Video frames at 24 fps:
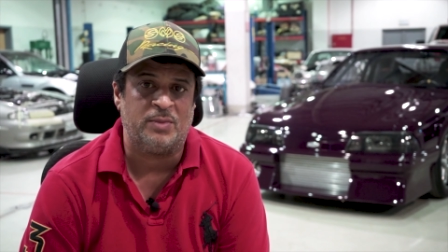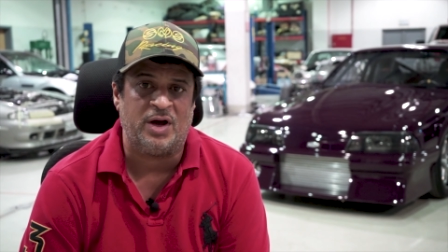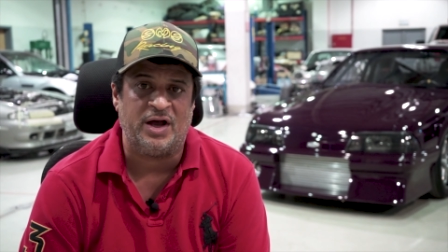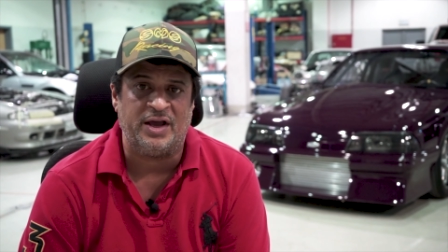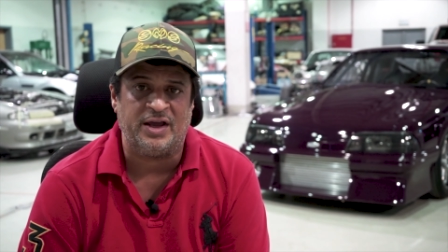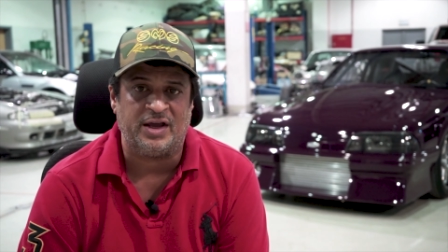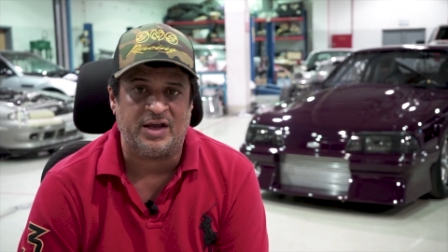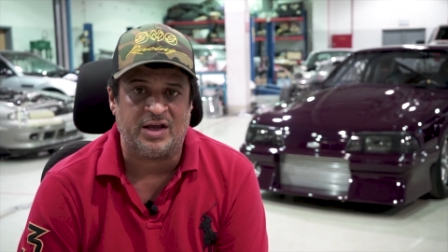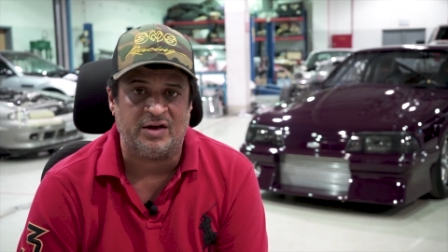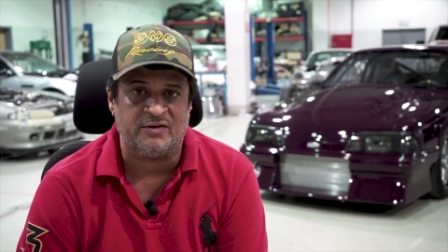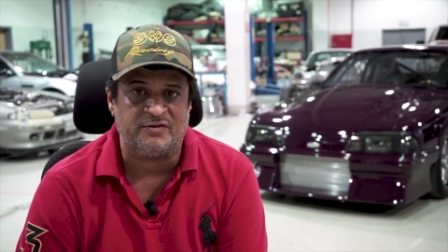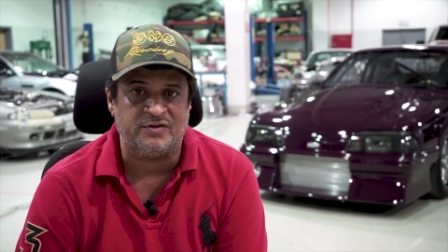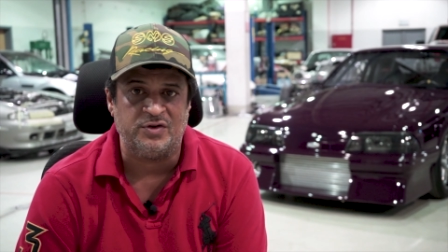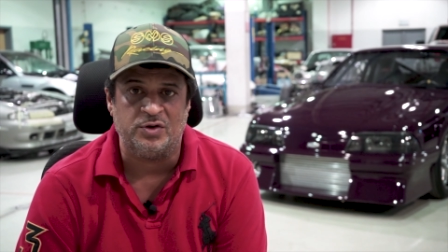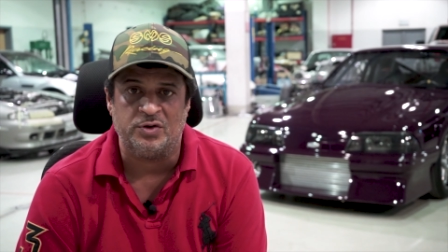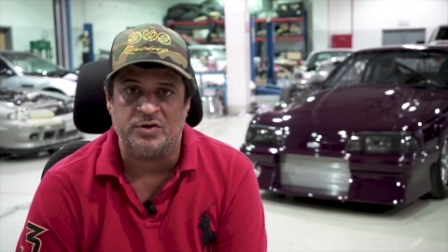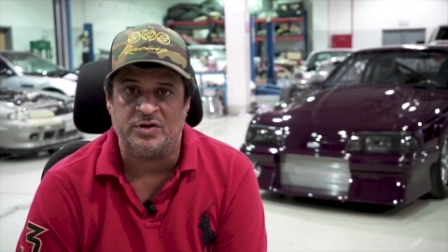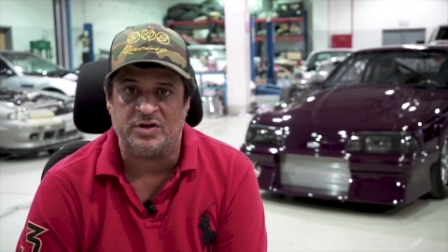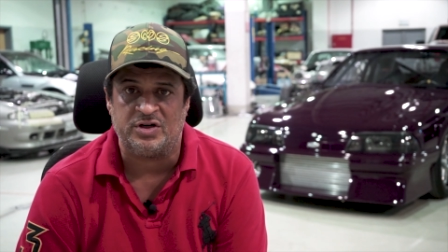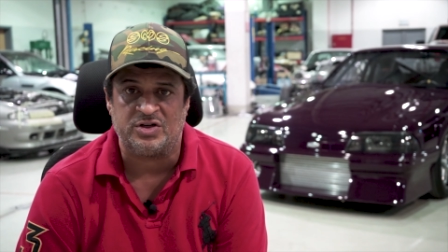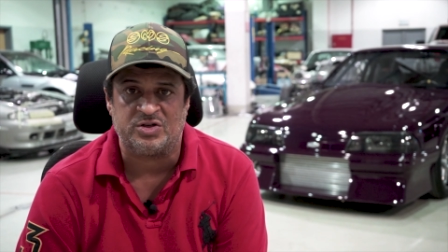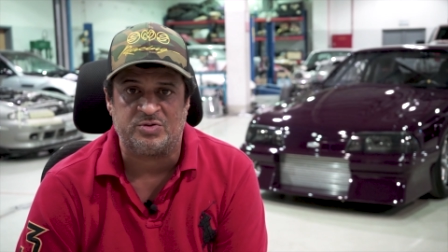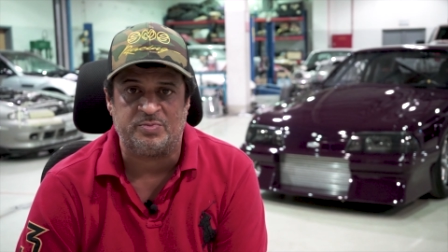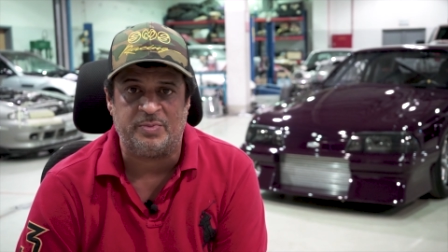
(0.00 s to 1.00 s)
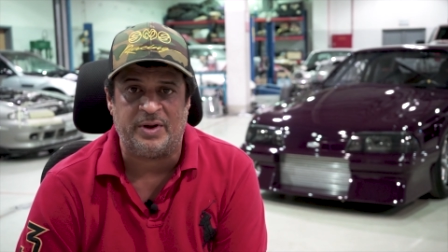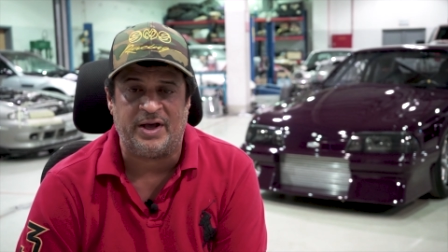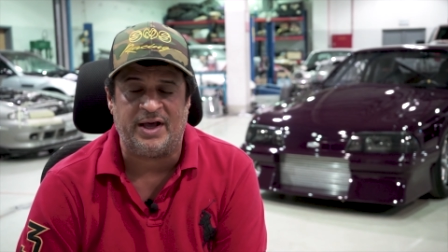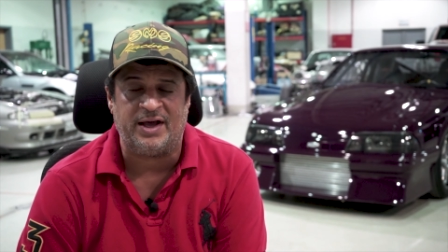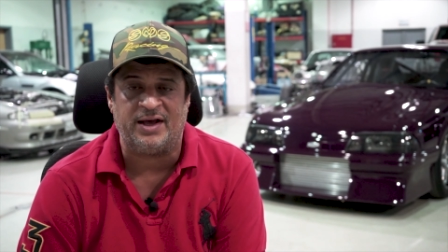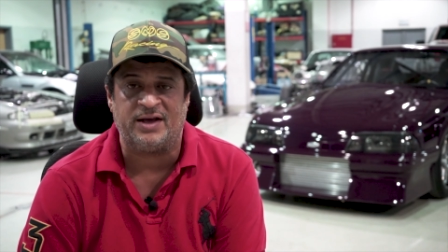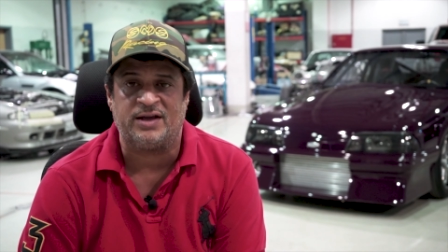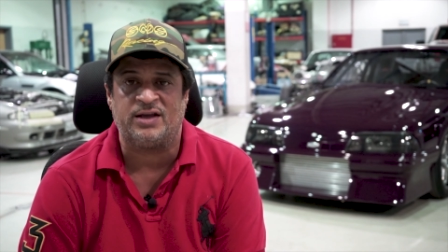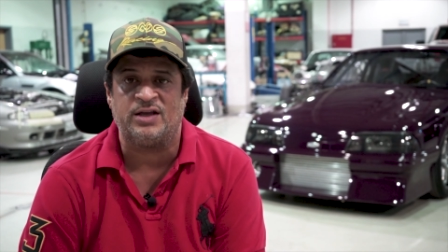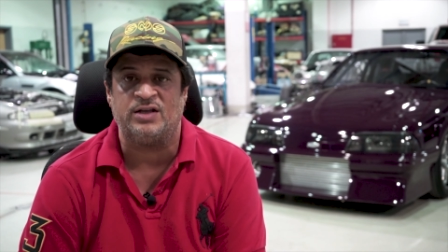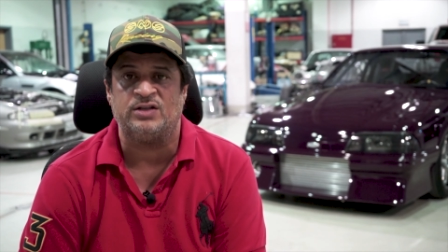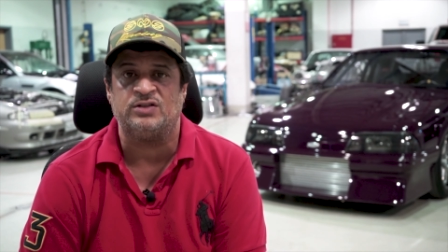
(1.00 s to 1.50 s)
Mike a few years
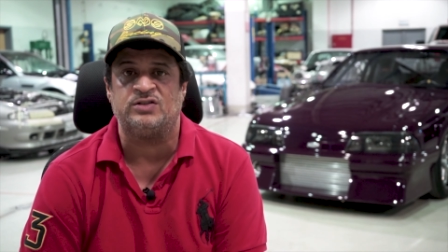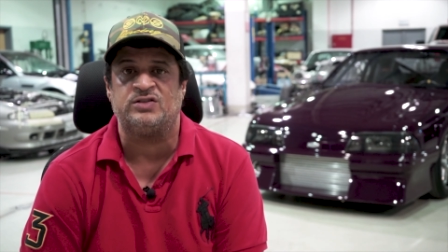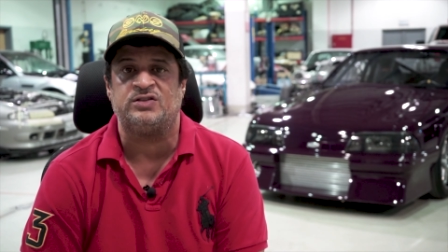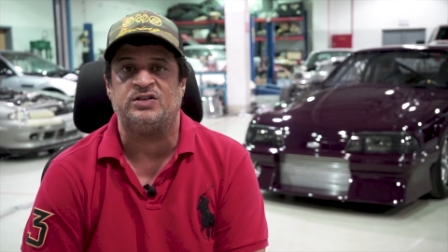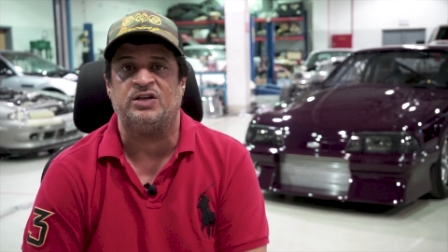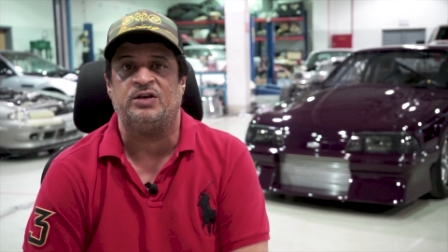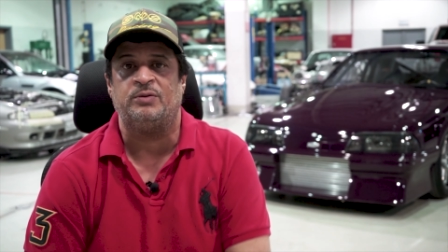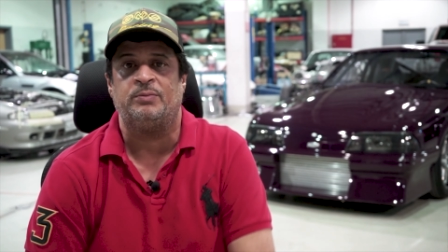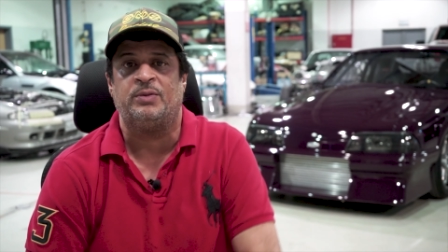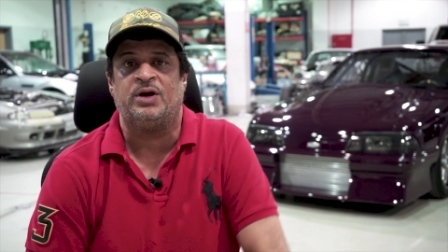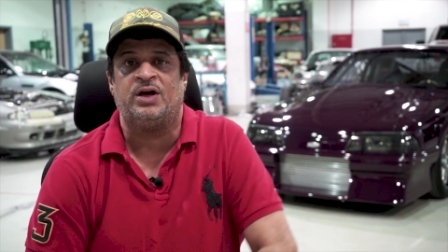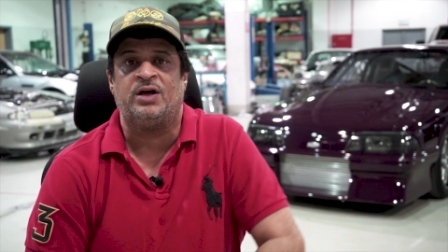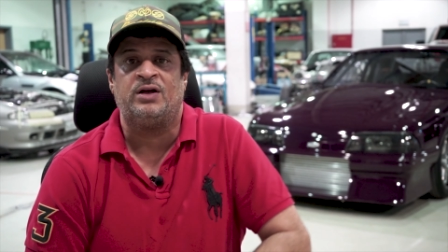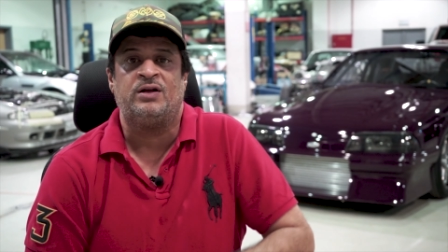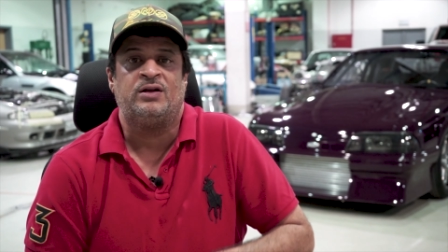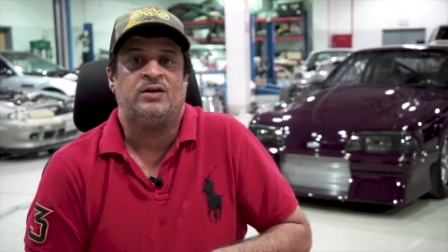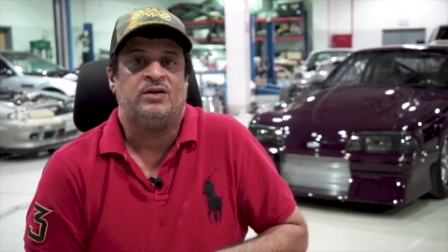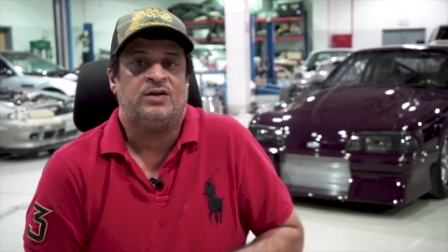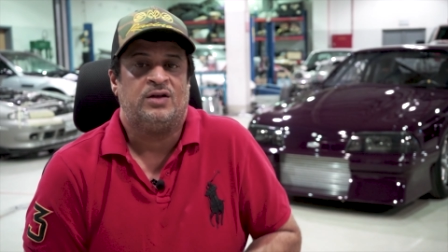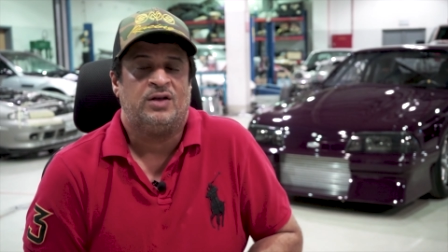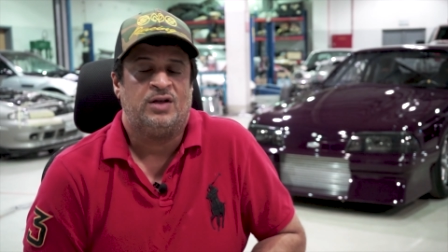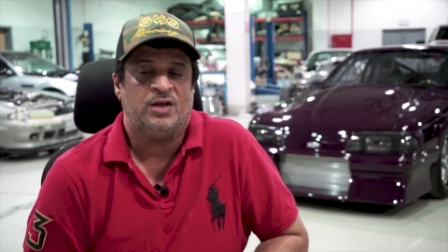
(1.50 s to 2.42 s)
back in SEMA.